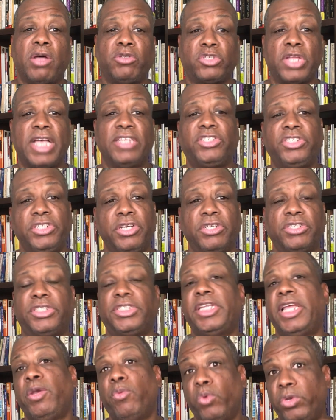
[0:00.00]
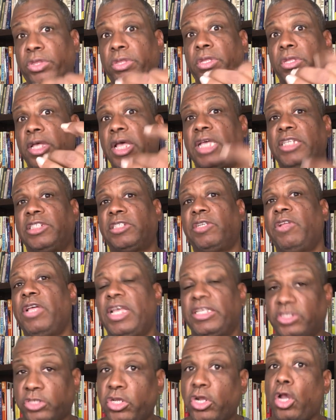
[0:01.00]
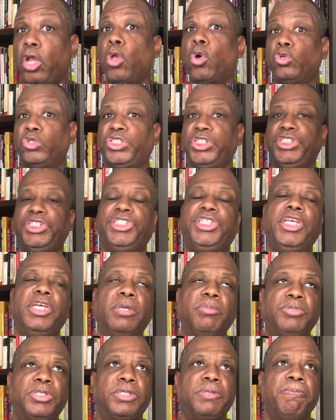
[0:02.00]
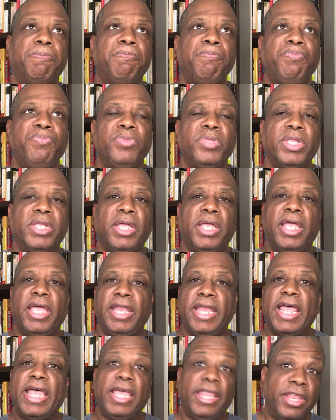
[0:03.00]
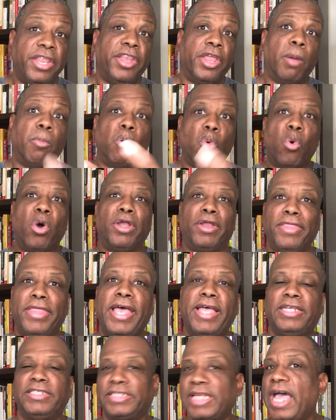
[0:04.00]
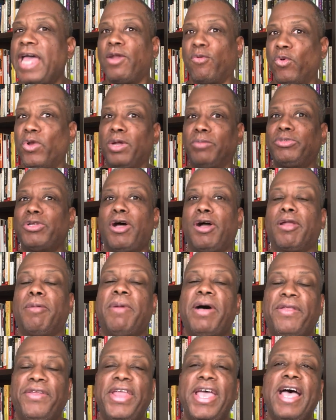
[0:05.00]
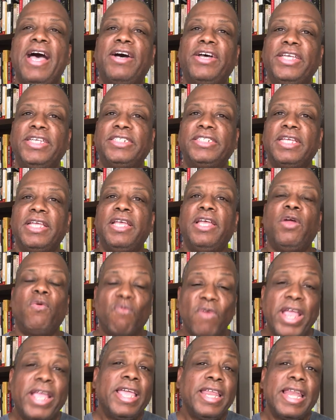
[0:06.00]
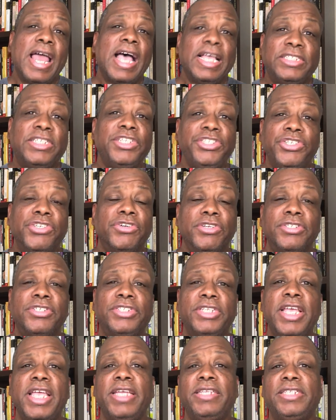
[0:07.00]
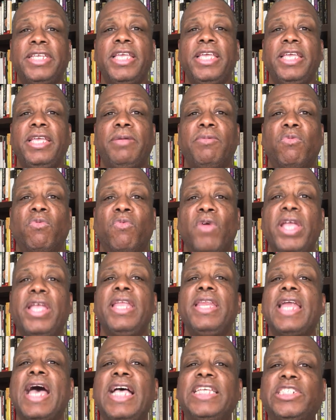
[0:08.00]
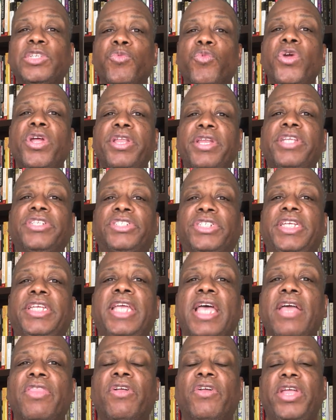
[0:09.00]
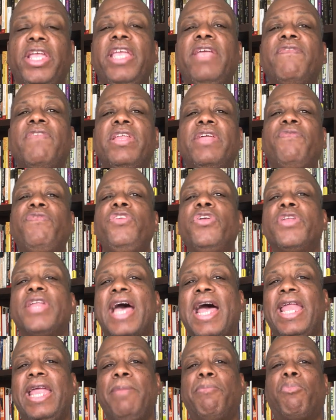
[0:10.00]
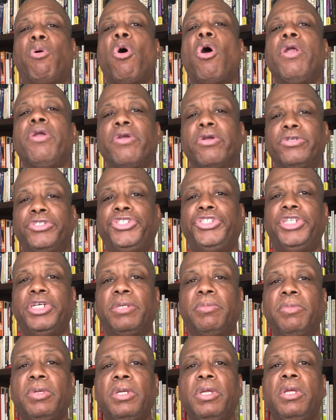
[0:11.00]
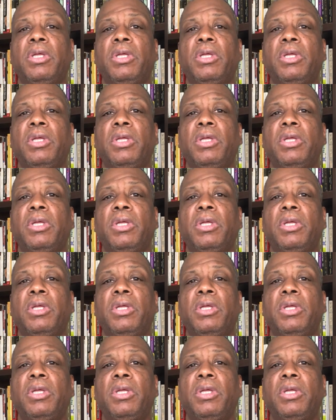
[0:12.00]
was actually going to say with as as closing tips. And and the number one of that is kind of what I'm talking about now is recognizing you're on the same team, recognizing we're in this together. Even if you're not a partnership,